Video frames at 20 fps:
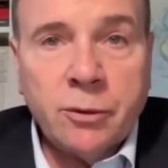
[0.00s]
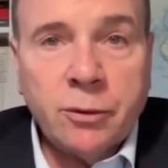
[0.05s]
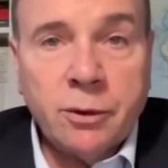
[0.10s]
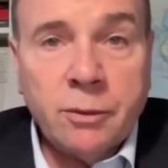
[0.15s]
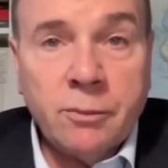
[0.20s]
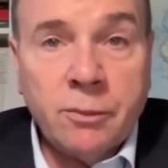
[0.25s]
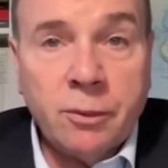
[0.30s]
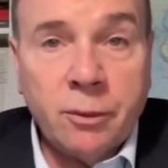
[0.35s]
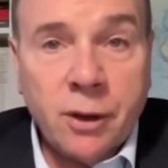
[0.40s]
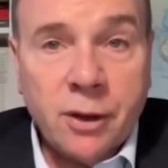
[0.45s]

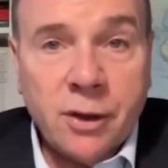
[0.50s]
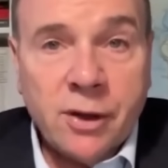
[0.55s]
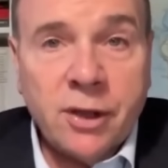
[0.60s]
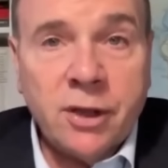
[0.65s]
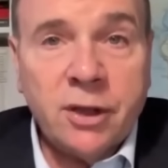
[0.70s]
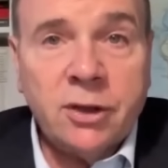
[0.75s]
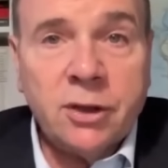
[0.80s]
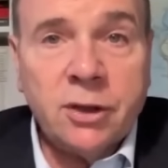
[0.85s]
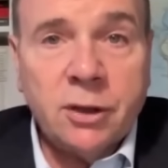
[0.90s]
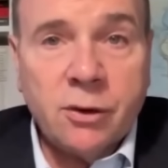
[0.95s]
pre-
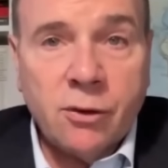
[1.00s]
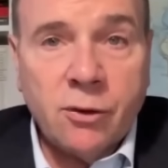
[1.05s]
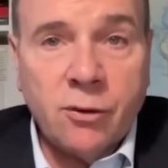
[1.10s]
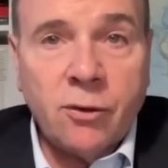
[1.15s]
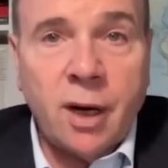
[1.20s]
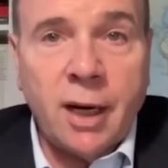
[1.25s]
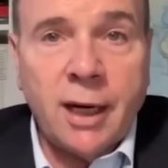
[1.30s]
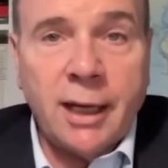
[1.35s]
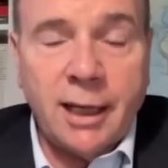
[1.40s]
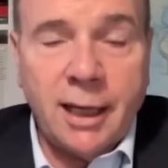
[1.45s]
precision
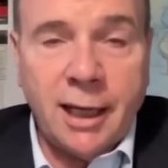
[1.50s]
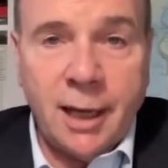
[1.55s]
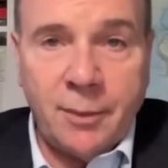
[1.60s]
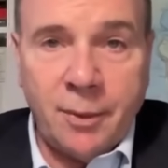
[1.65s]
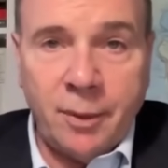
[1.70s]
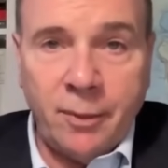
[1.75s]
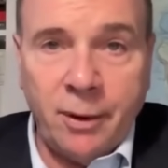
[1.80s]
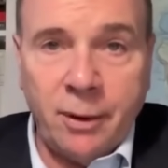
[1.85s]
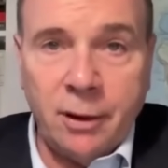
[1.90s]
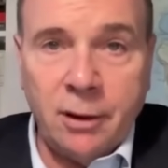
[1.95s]
strike
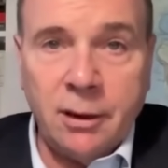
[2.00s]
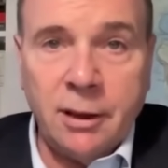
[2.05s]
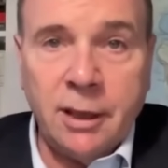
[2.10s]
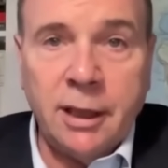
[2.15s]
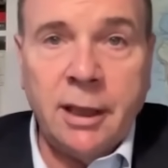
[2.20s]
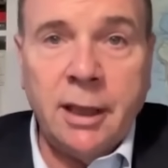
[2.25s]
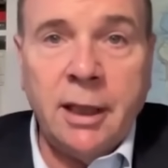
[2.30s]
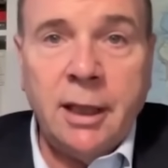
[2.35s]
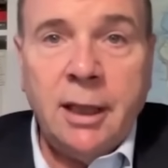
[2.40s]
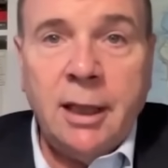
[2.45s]

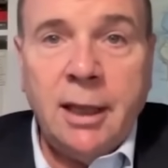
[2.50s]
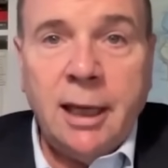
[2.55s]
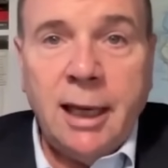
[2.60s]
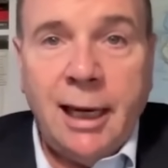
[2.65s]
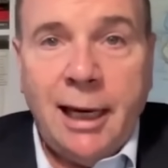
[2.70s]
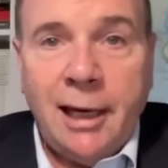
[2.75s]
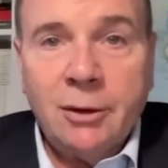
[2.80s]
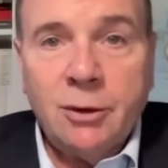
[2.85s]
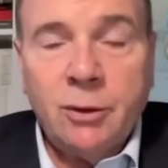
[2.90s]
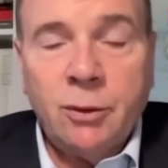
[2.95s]
capability
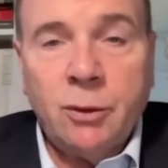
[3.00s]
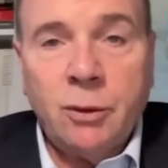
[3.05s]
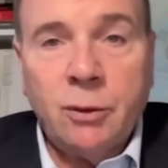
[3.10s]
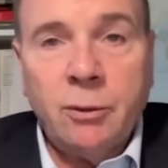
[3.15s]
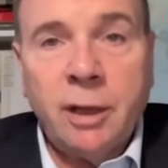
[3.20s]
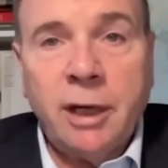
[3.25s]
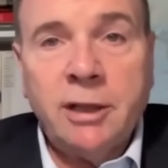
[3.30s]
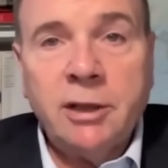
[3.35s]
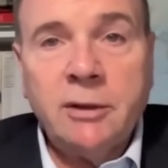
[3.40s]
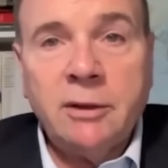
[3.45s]
out to a
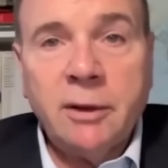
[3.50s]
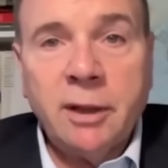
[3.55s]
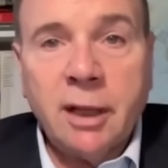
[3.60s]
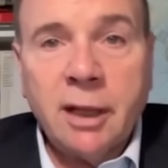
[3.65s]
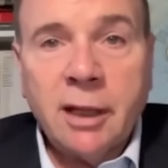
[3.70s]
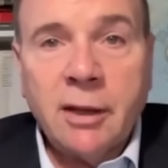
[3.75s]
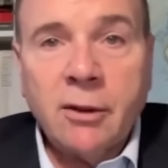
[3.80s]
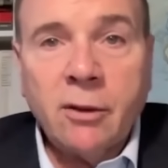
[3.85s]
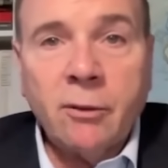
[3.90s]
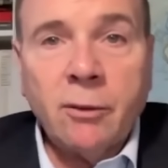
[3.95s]
range of at
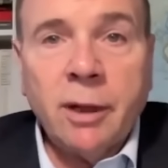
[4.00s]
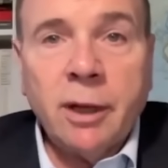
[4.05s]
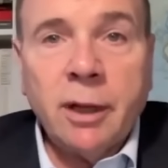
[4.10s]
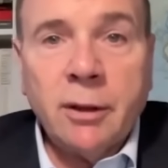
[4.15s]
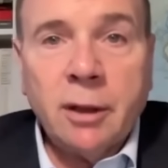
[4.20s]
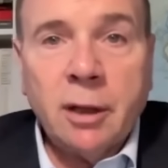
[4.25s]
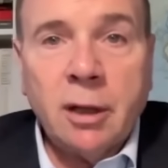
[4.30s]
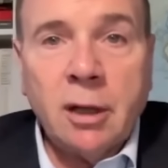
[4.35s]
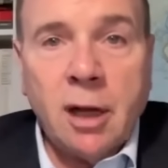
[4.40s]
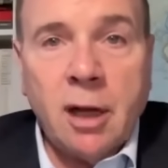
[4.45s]
least
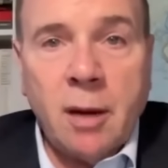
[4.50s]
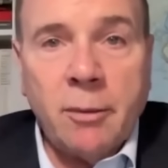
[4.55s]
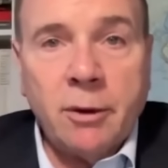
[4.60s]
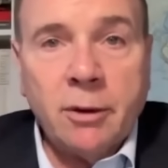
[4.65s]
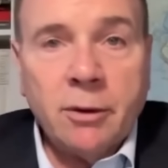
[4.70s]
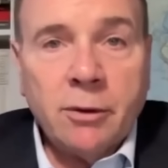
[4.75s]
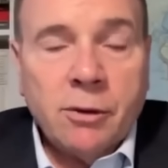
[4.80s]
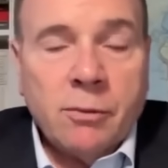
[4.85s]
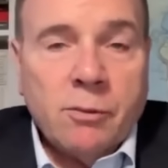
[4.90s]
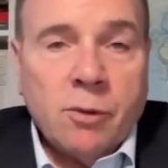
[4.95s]
300
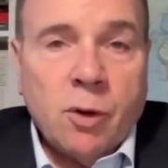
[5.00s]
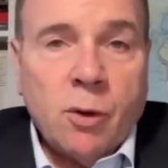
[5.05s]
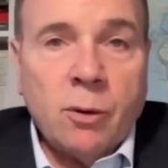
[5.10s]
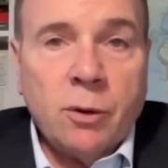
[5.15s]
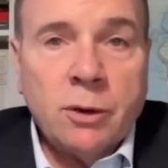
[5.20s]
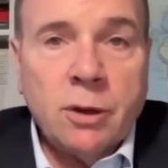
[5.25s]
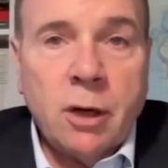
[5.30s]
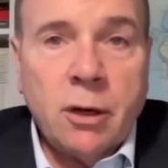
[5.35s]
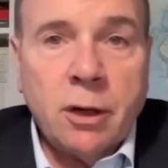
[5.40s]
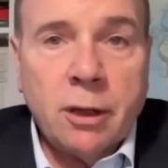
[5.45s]
kilometers. So
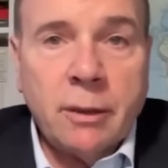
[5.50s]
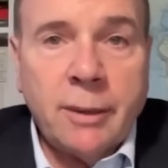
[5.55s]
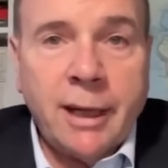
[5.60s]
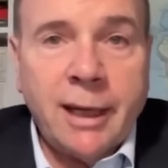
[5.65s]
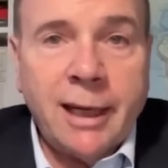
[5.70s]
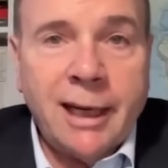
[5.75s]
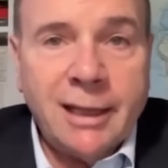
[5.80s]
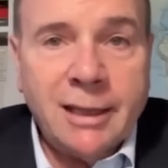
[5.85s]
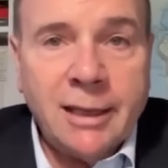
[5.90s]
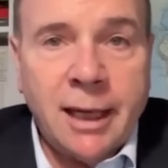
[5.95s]
we're talking
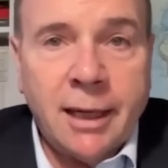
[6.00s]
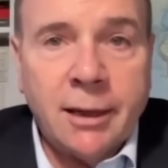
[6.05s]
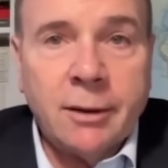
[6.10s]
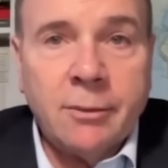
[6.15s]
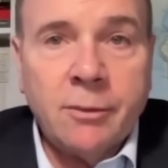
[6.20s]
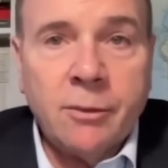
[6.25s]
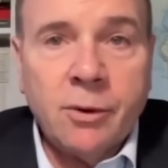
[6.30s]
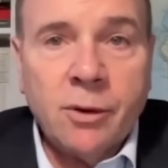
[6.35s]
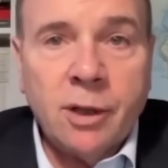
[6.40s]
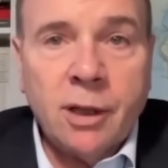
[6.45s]
about
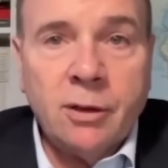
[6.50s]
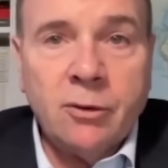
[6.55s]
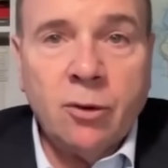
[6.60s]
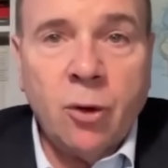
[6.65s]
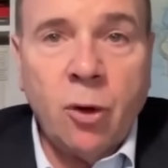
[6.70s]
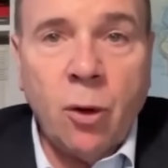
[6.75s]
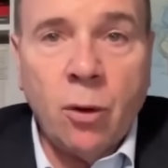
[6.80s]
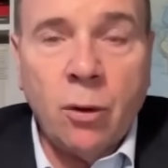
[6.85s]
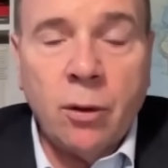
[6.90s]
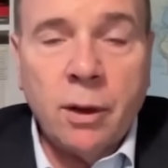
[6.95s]
Atacms and
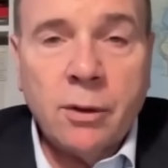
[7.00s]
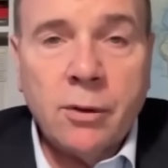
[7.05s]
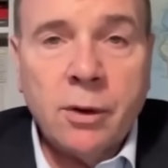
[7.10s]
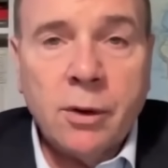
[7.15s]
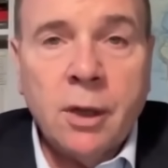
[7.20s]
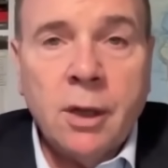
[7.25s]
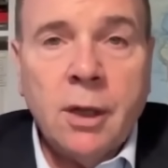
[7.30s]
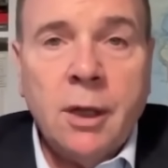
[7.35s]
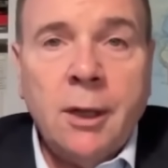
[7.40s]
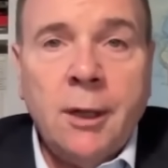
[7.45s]

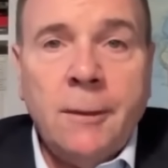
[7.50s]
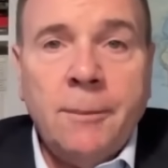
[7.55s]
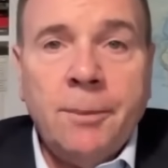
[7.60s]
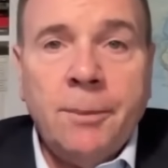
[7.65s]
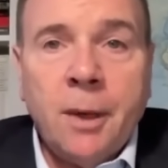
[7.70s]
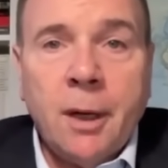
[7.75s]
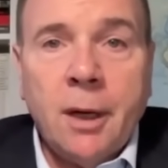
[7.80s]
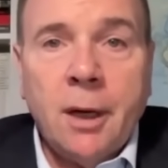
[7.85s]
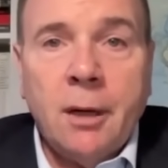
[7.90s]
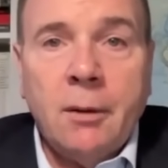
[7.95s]
Taurus
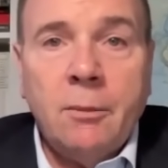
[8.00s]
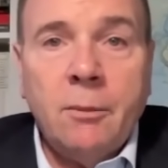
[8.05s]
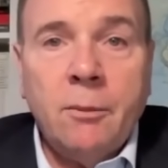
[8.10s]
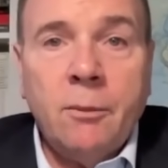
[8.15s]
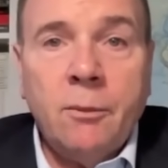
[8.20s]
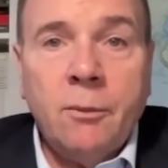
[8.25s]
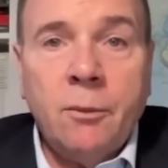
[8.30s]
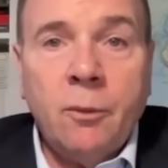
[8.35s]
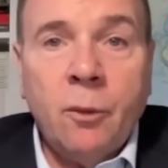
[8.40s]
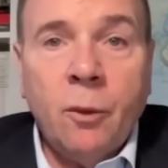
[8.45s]
uh,
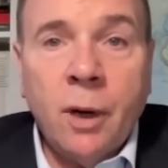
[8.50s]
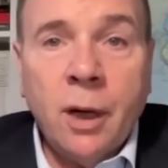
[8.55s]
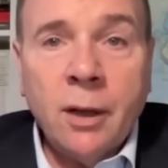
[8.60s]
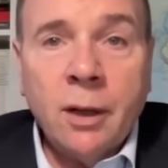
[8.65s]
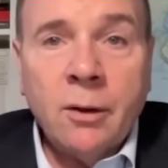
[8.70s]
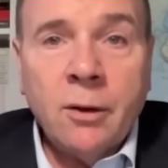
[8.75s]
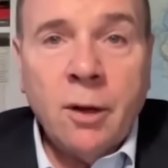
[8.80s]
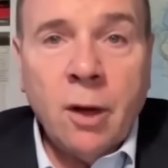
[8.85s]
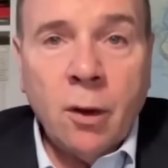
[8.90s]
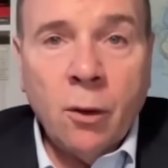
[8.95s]

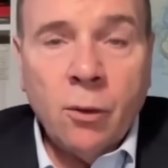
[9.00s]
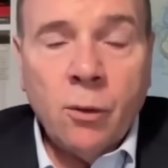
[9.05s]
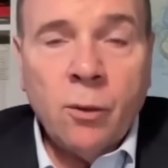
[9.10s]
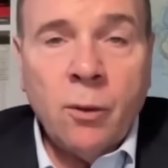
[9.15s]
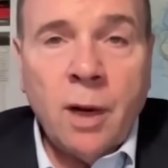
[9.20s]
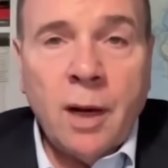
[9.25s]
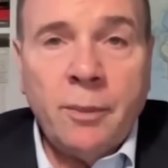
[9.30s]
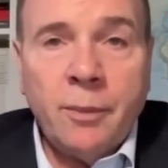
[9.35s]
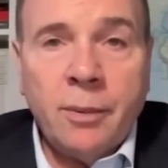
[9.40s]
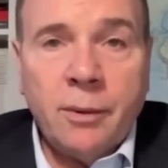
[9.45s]
with those
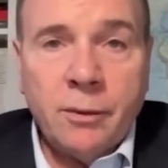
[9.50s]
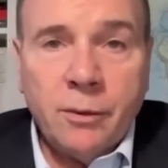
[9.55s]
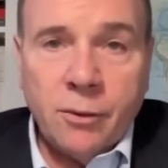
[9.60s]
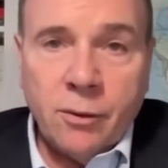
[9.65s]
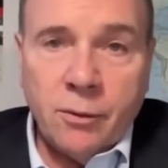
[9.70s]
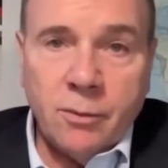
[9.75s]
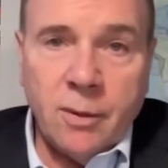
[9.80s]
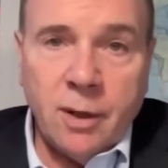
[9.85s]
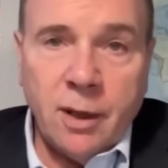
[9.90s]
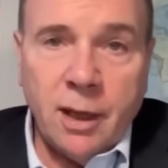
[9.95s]

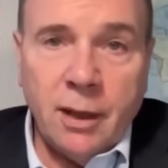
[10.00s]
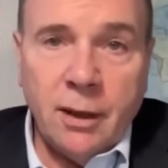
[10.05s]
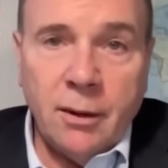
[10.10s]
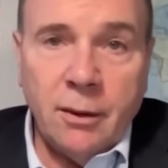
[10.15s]
weapons.